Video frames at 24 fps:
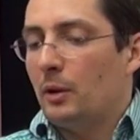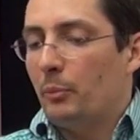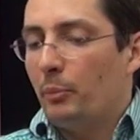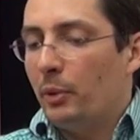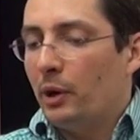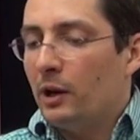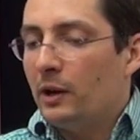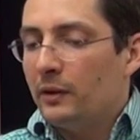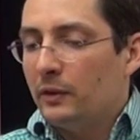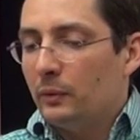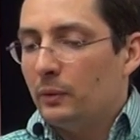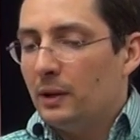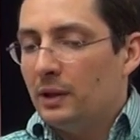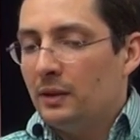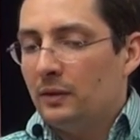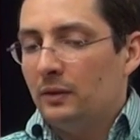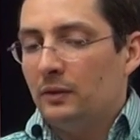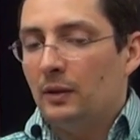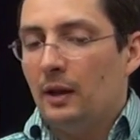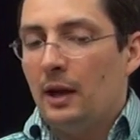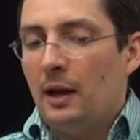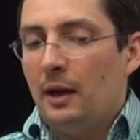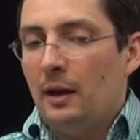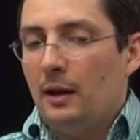
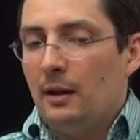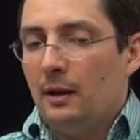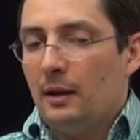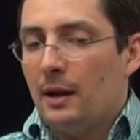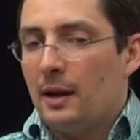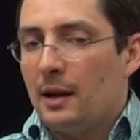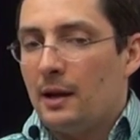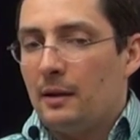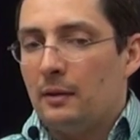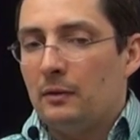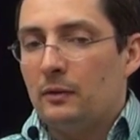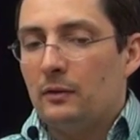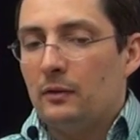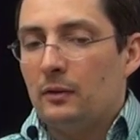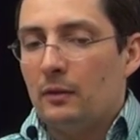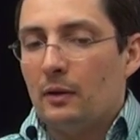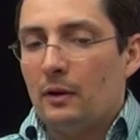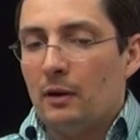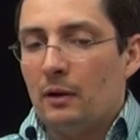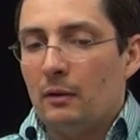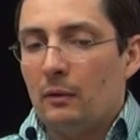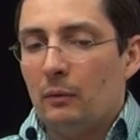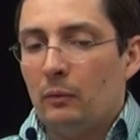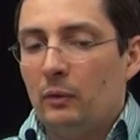pathways. And
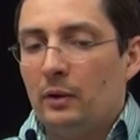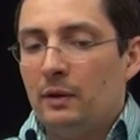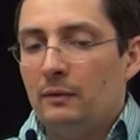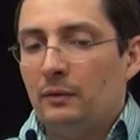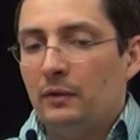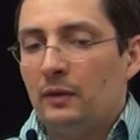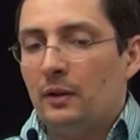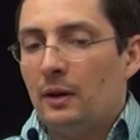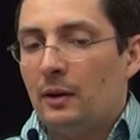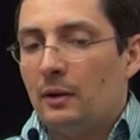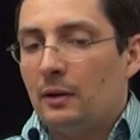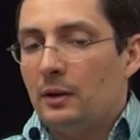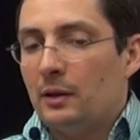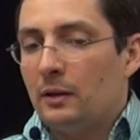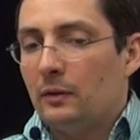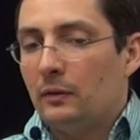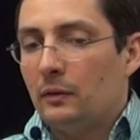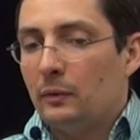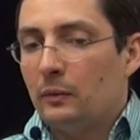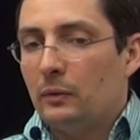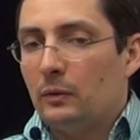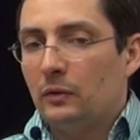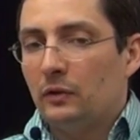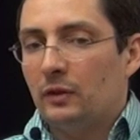we've certainly,
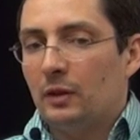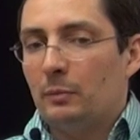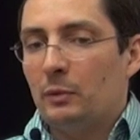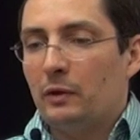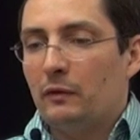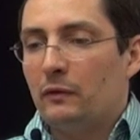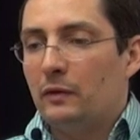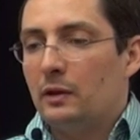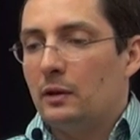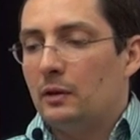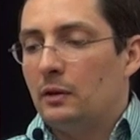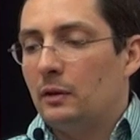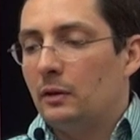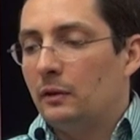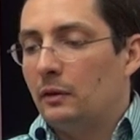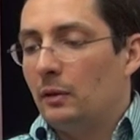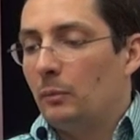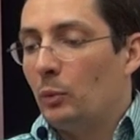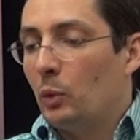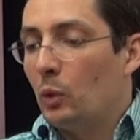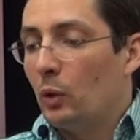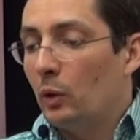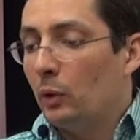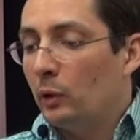through some of
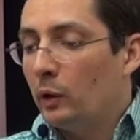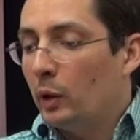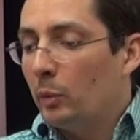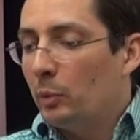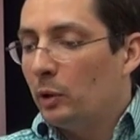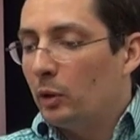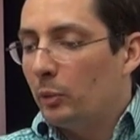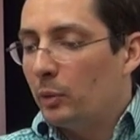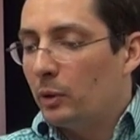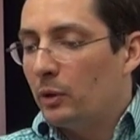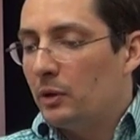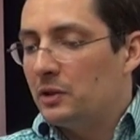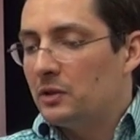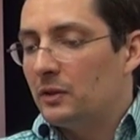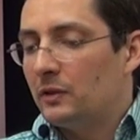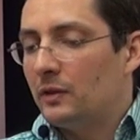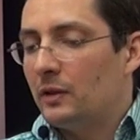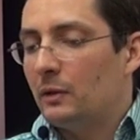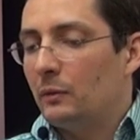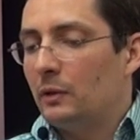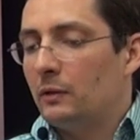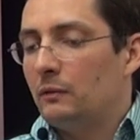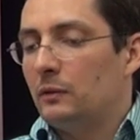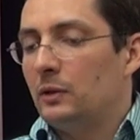the more global approaches
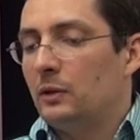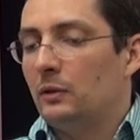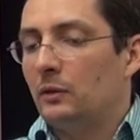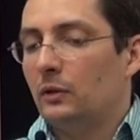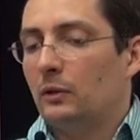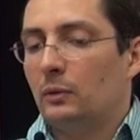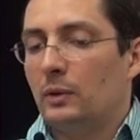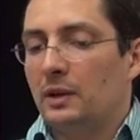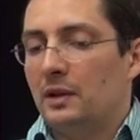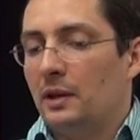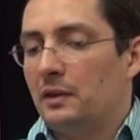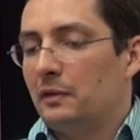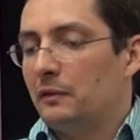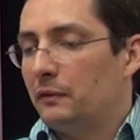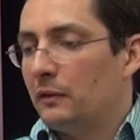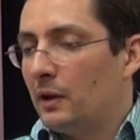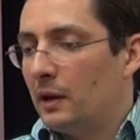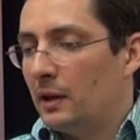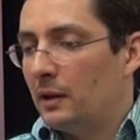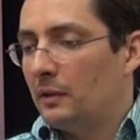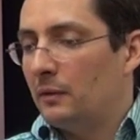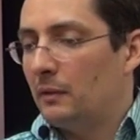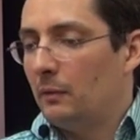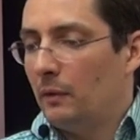that we've used to
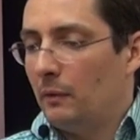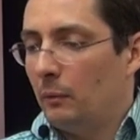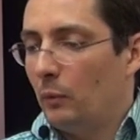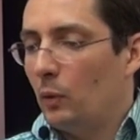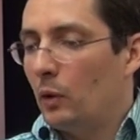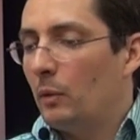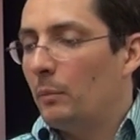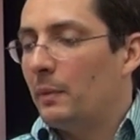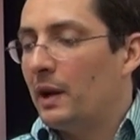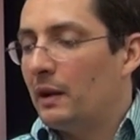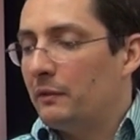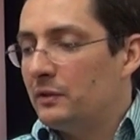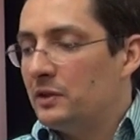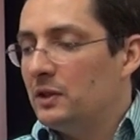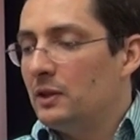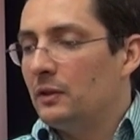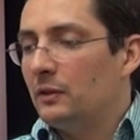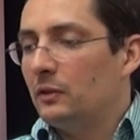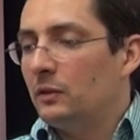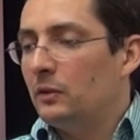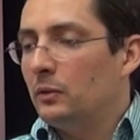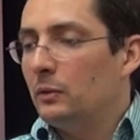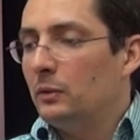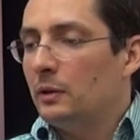identify what MafG
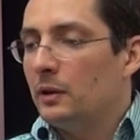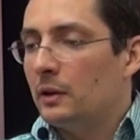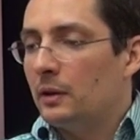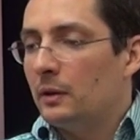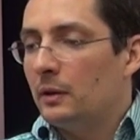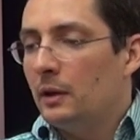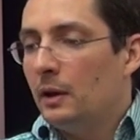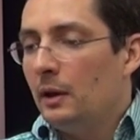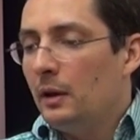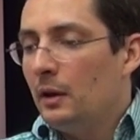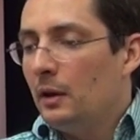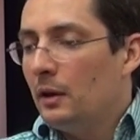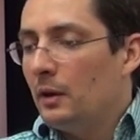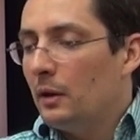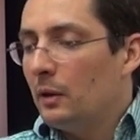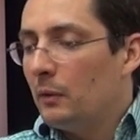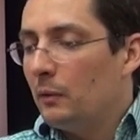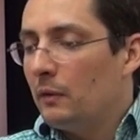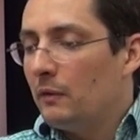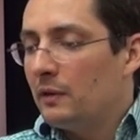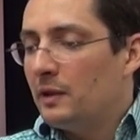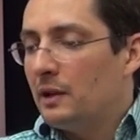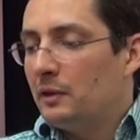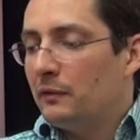is doing,
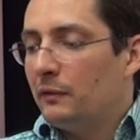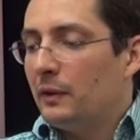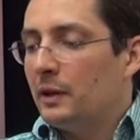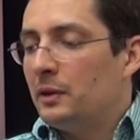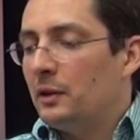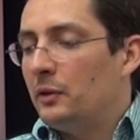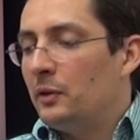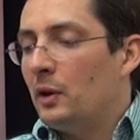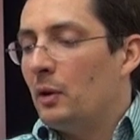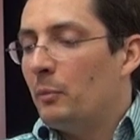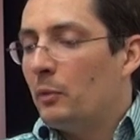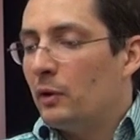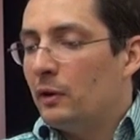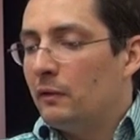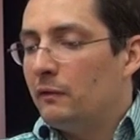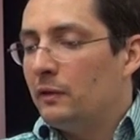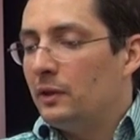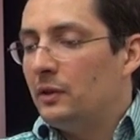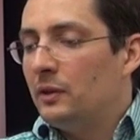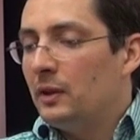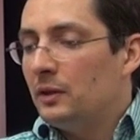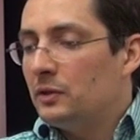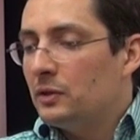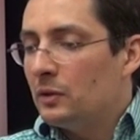we've identified a number of
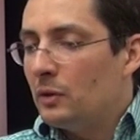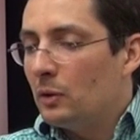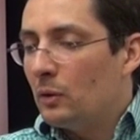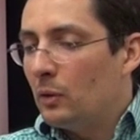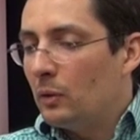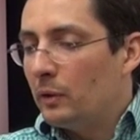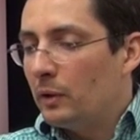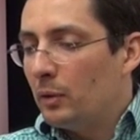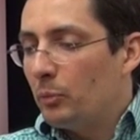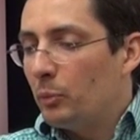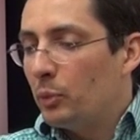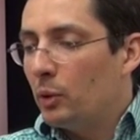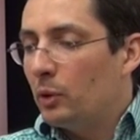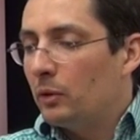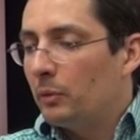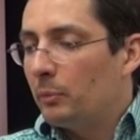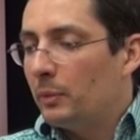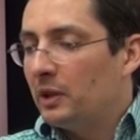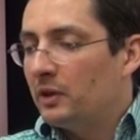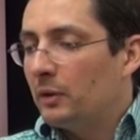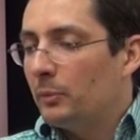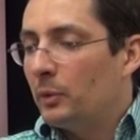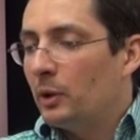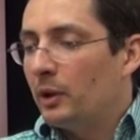additional
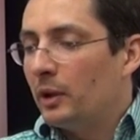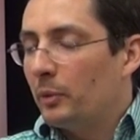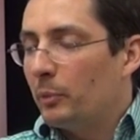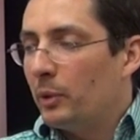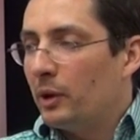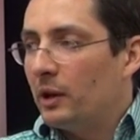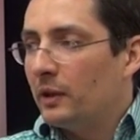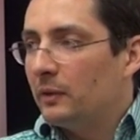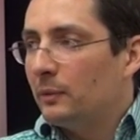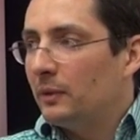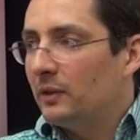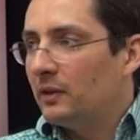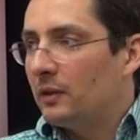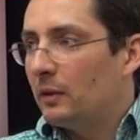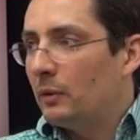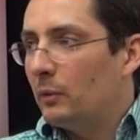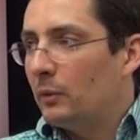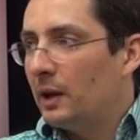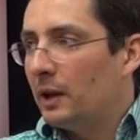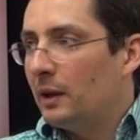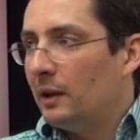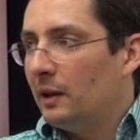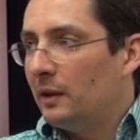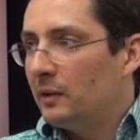important metabolic pathways that are
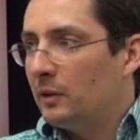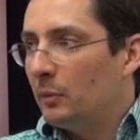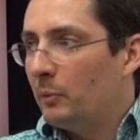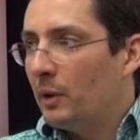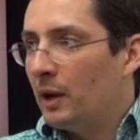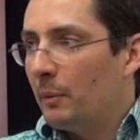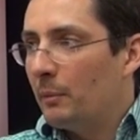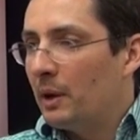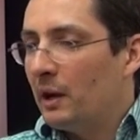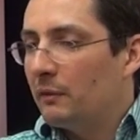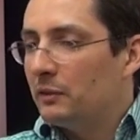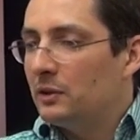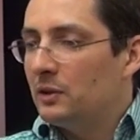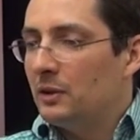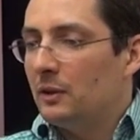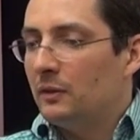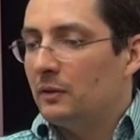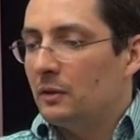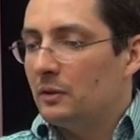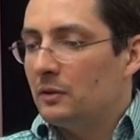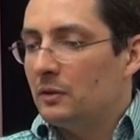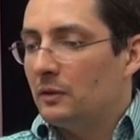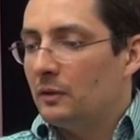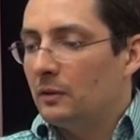regulated by MafG,
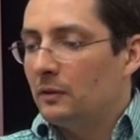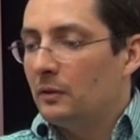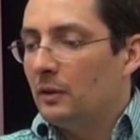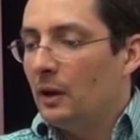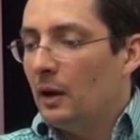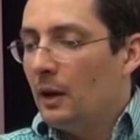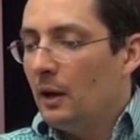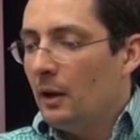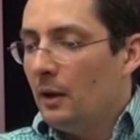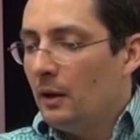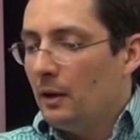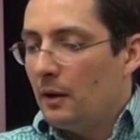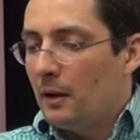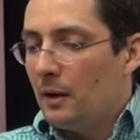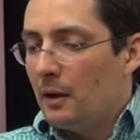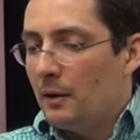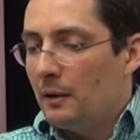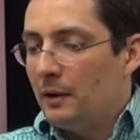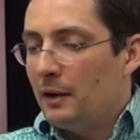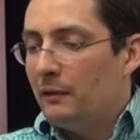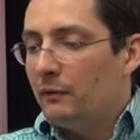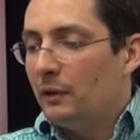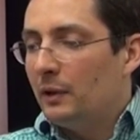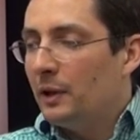such as
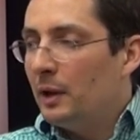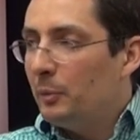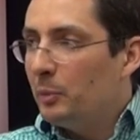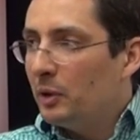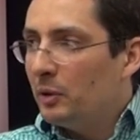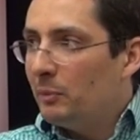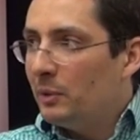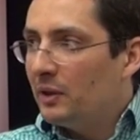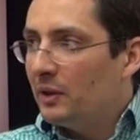liver lipid